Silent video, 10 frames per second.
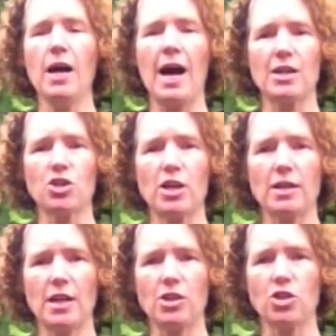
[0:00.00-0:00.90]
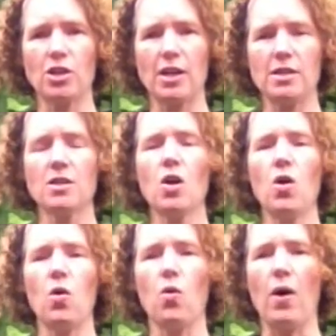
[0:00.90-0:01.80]
#NatureDays
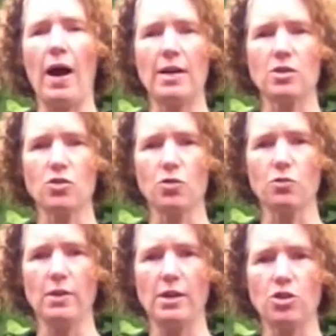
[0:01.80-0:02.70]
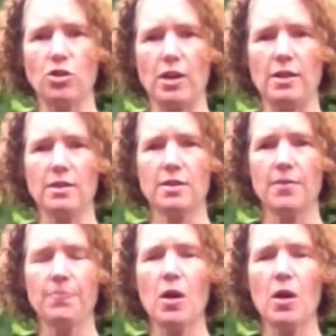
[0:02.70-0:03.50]
or @DawnNatureDays.